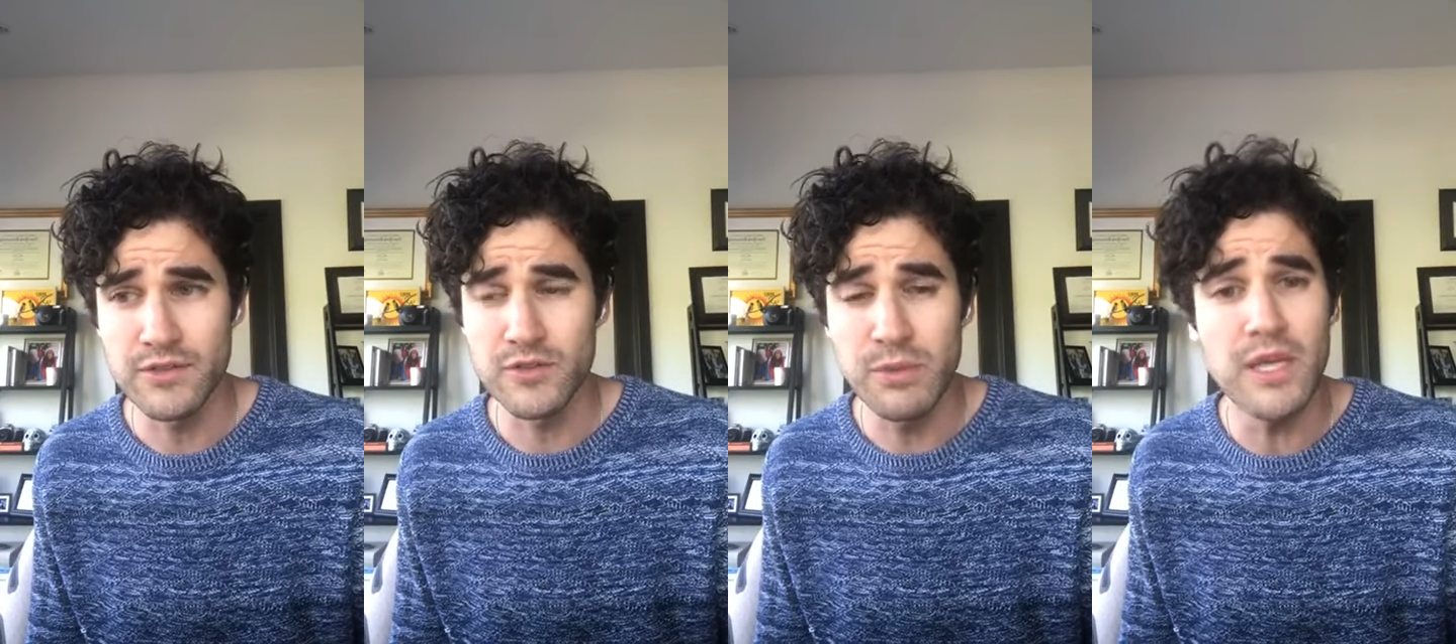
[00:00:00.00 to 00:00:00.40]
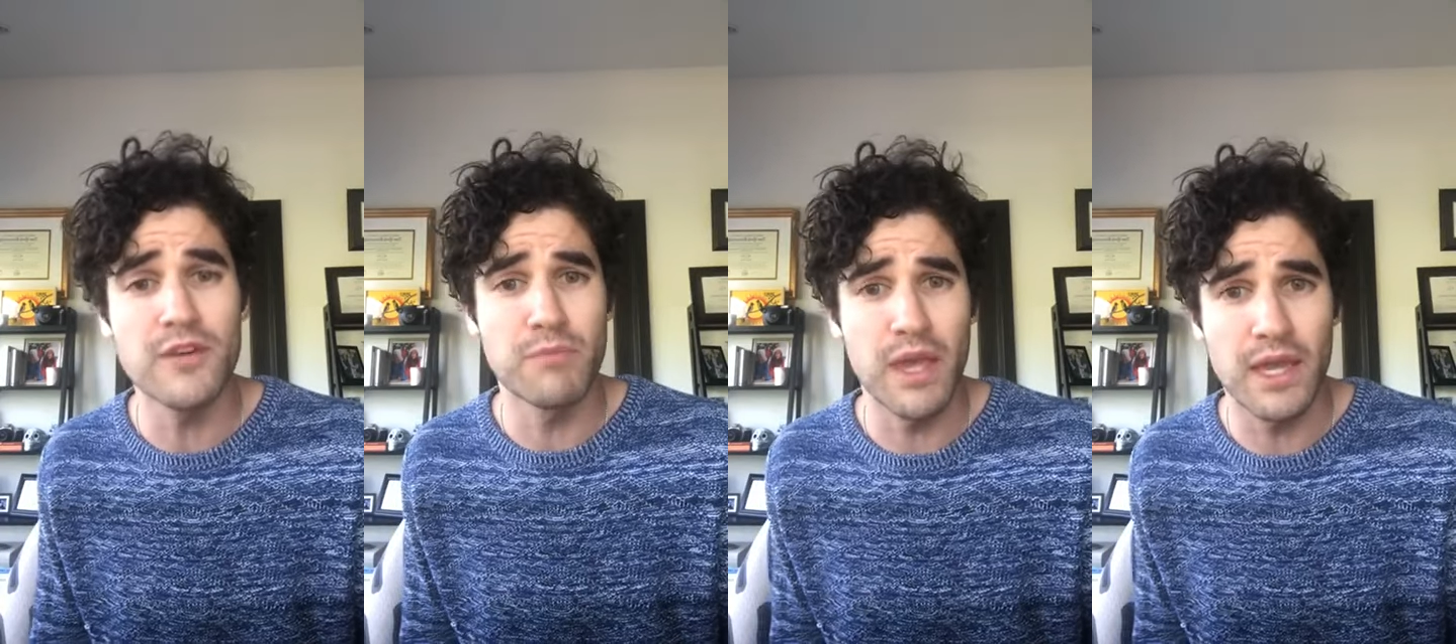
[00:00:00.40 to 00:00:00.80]
So speaking
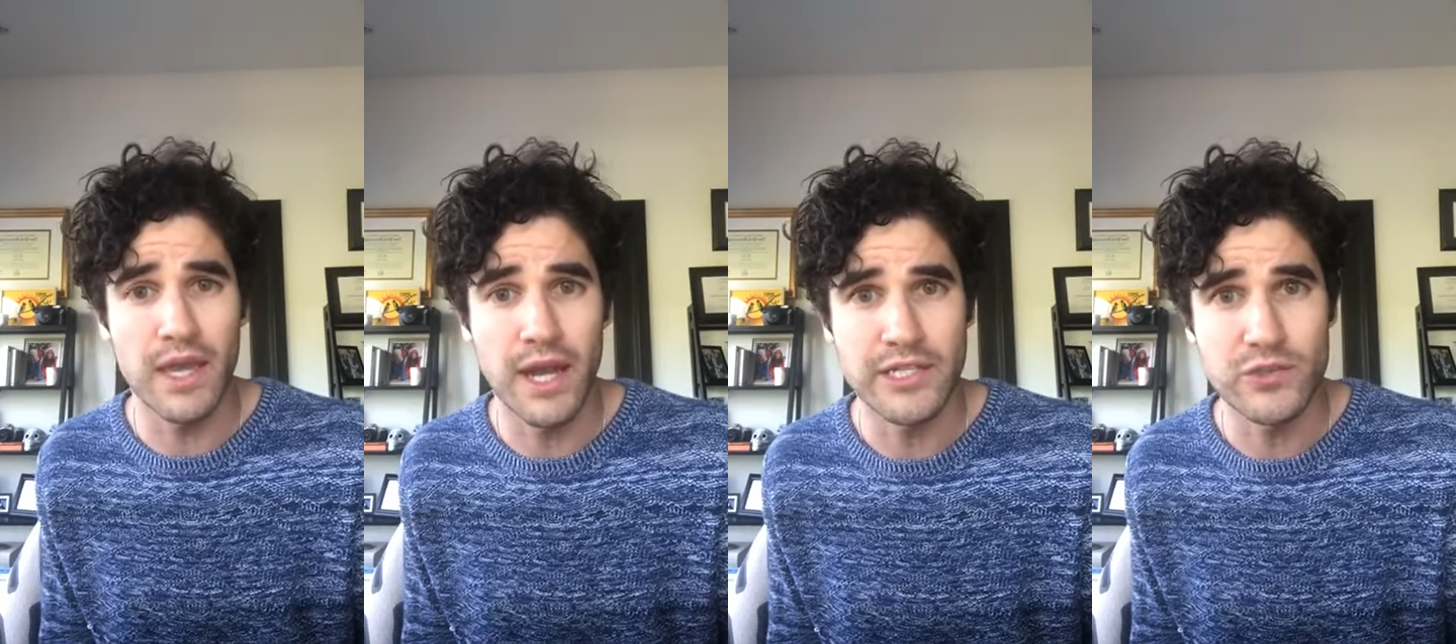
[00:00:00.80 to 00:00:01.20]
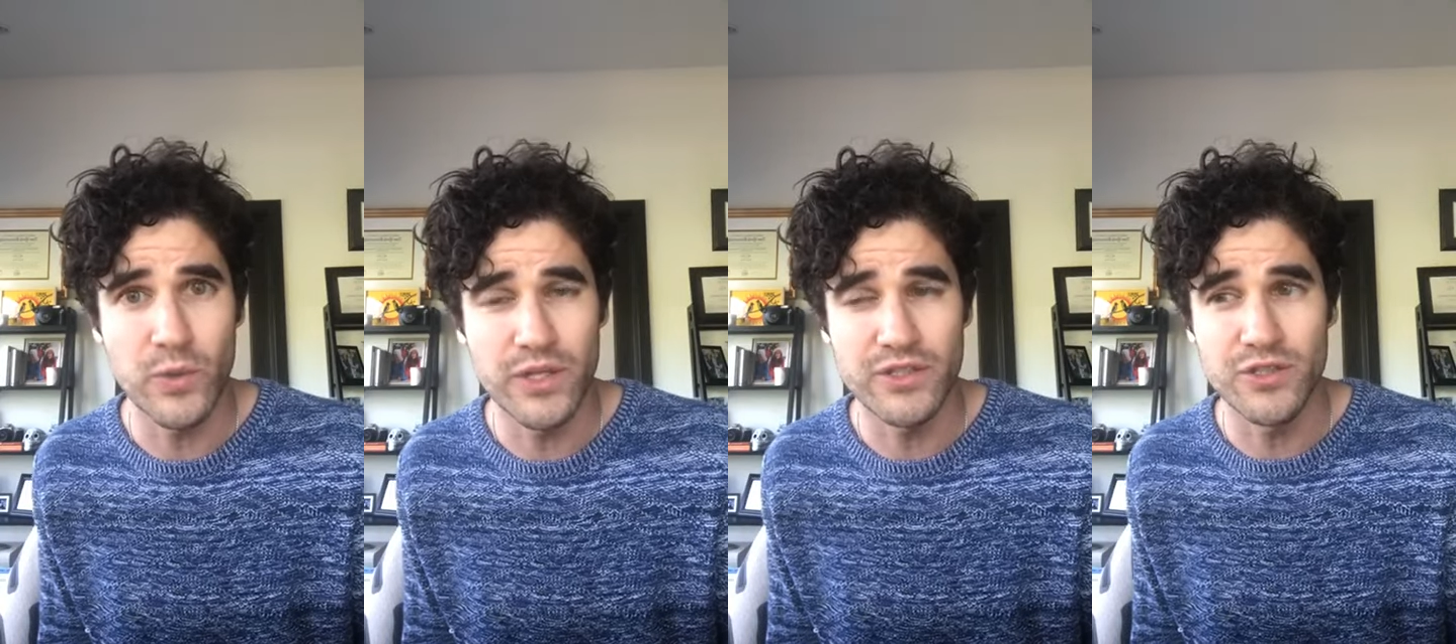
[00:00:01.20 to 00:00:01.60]
of making it, I just
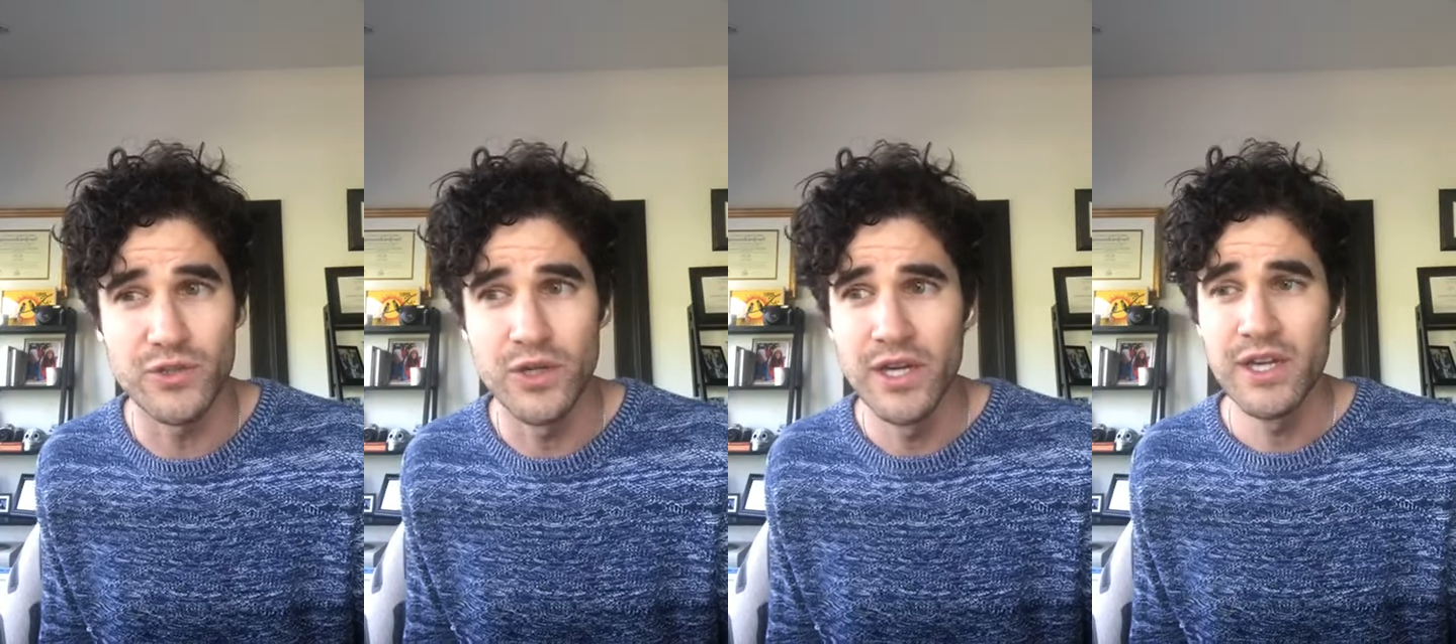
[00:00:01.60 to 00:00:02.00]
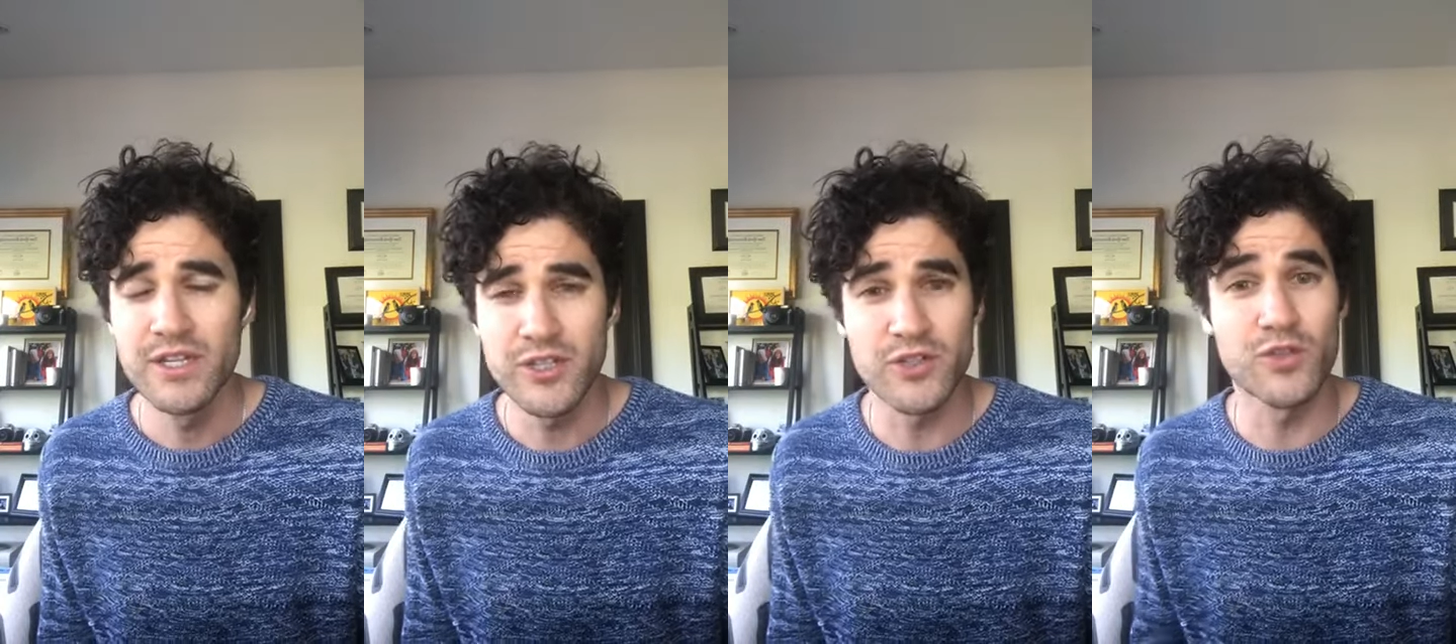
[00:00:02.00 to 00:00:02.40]
wanted to
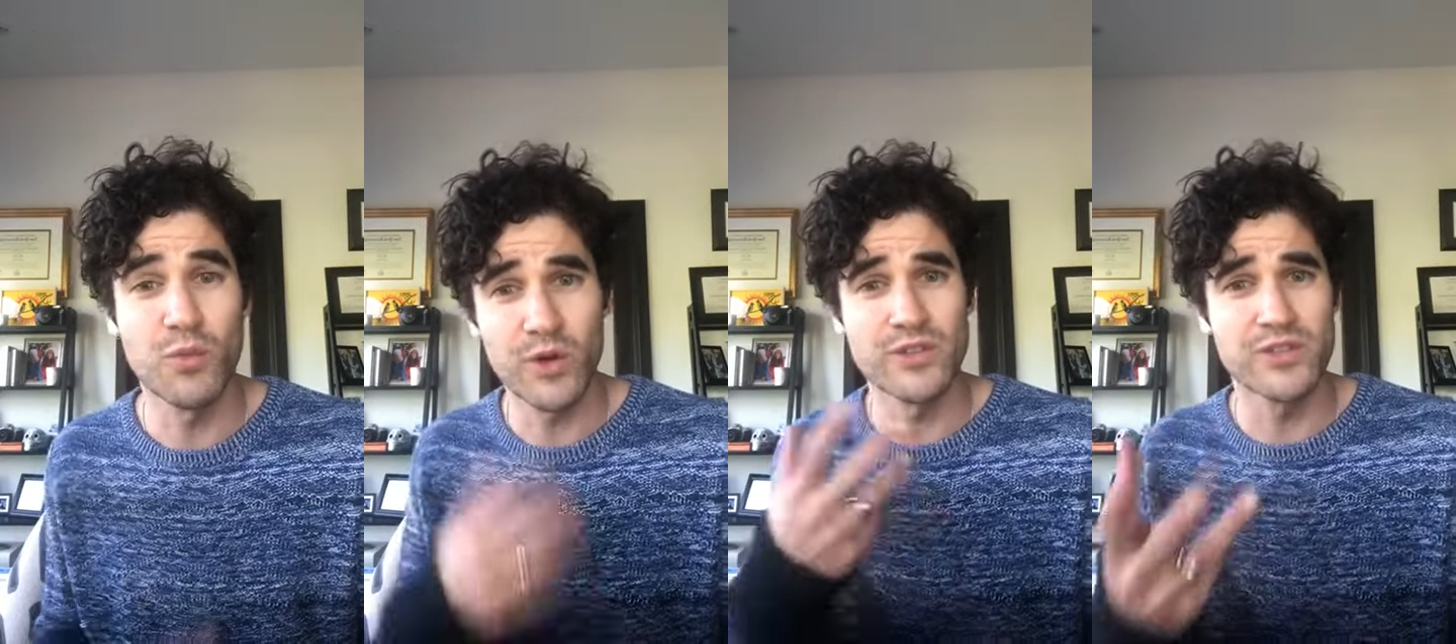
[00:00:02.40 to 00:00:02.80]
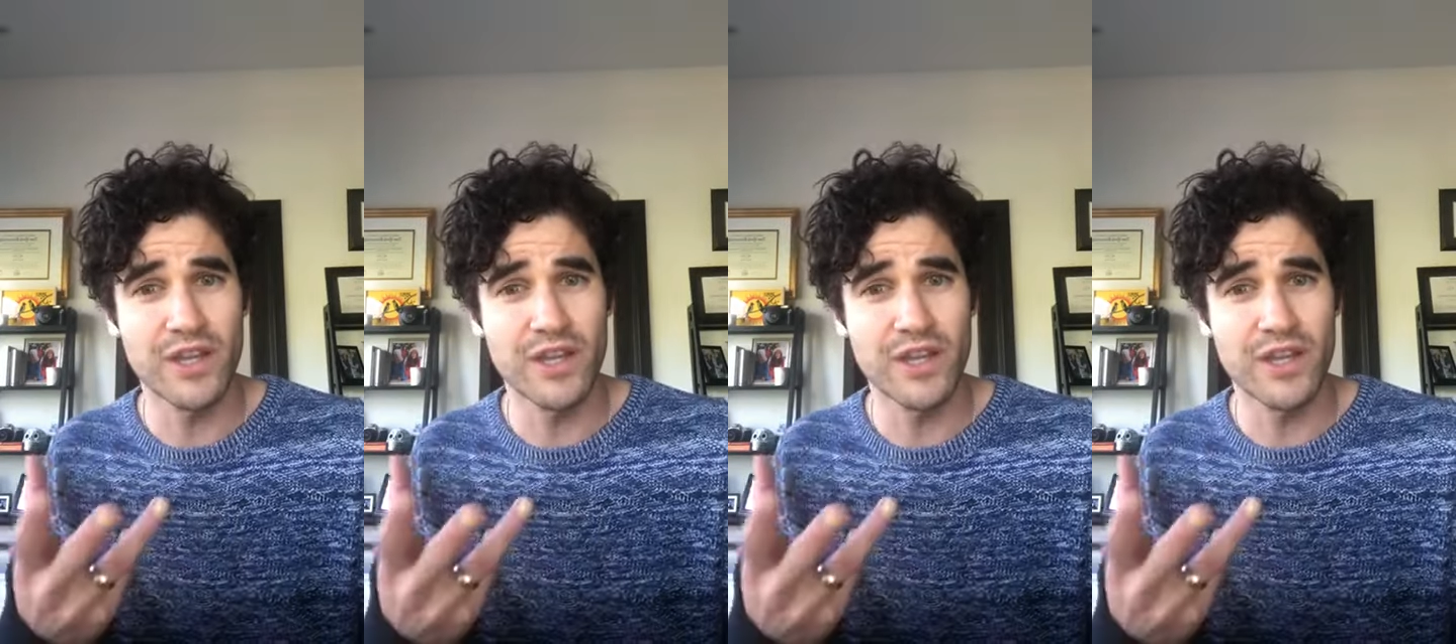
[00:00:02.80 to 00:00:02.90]
share some words,